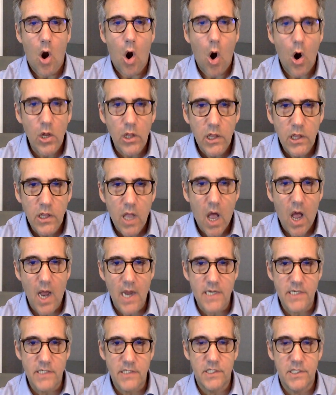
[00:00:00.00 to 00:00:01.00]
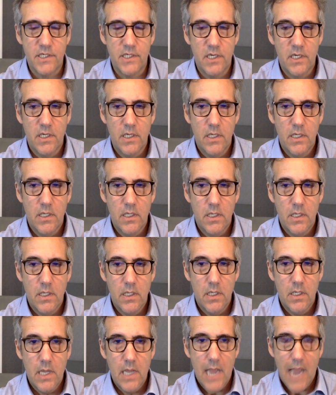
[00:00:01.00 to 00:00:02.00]
are lies.
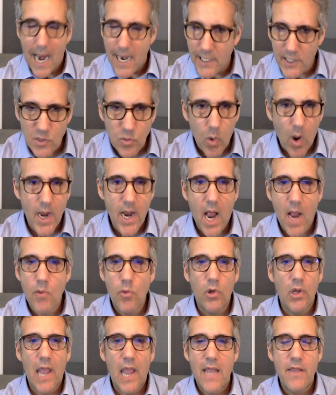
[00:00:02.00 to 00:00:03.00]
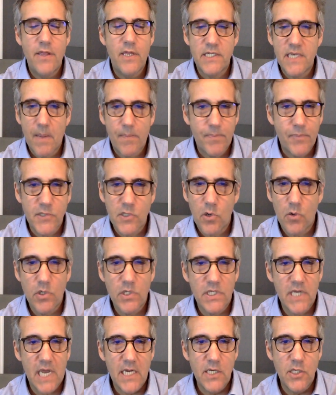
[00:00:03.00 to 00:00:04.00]
And it's why I will end this episode
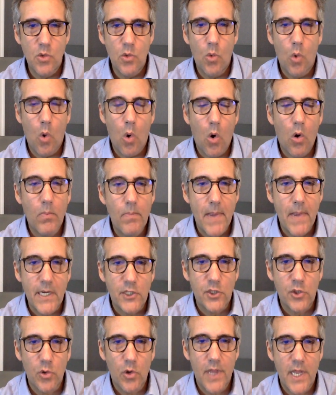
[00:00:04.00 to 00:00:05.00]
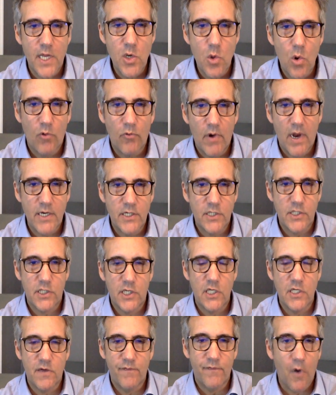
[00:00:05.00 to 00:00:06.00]
as I do all. Make sure that you are
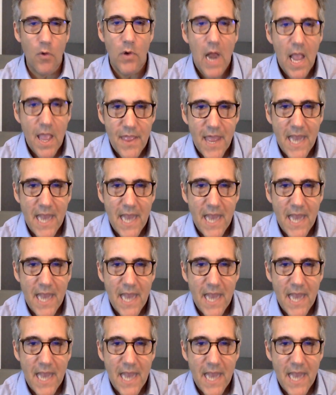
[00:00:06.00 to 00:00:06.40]
registered to vote.